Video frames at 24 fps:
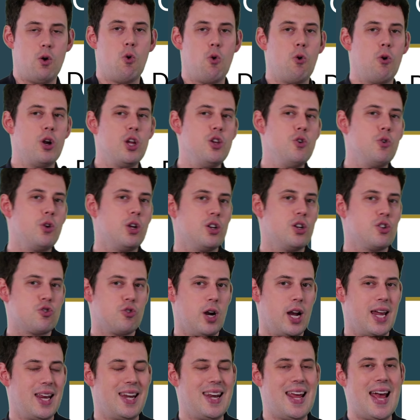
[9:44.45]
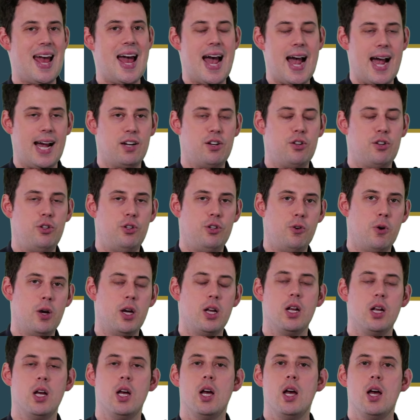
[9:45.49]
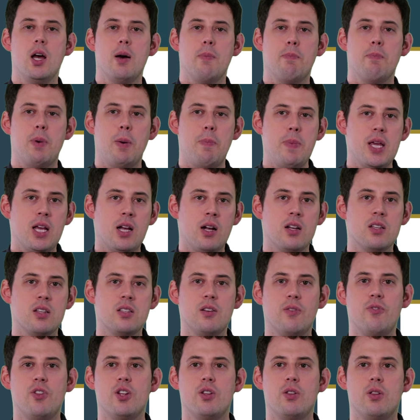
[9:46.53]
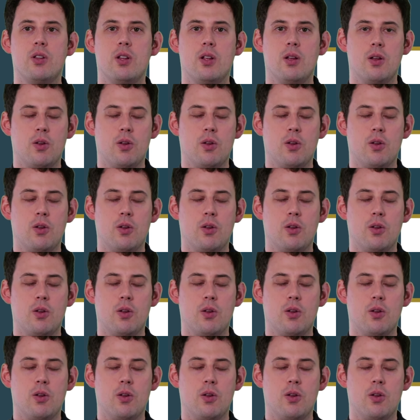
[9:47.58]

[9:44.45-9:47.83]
or you can try and add to it. But because of the